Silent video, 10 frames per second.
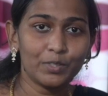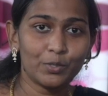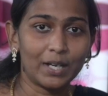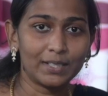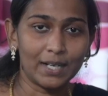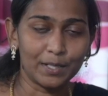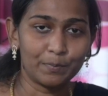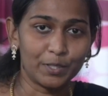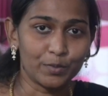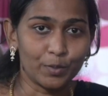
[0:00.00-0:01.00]
to other
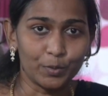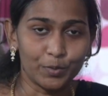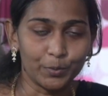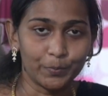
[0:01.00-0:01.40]
aspirants also.